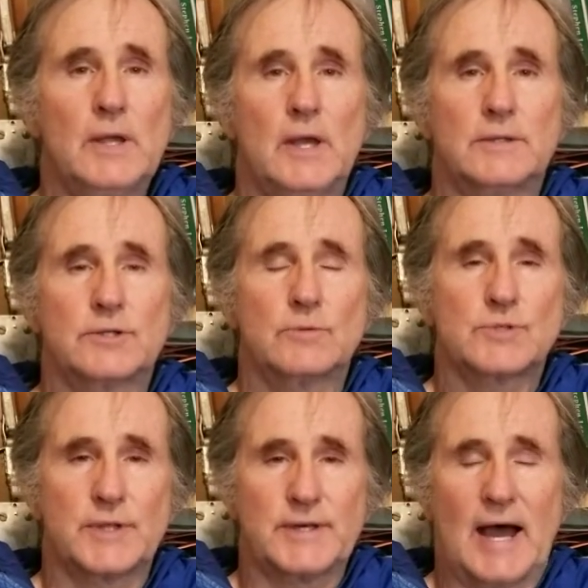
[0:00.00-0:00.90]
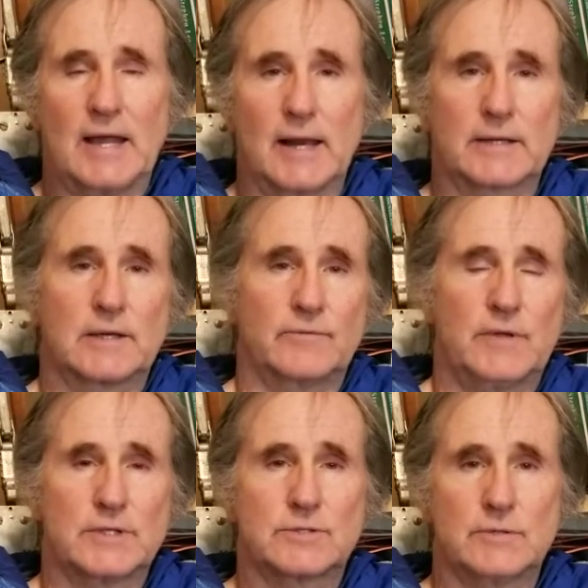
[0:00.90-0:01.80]
in terms of the dialect of
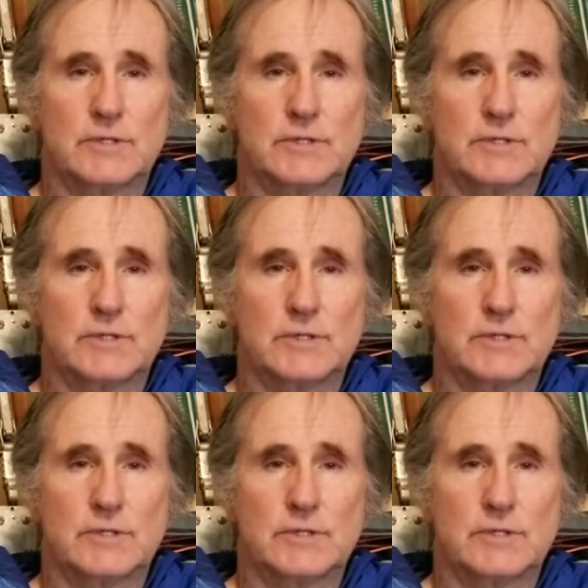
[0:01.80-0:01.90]
history.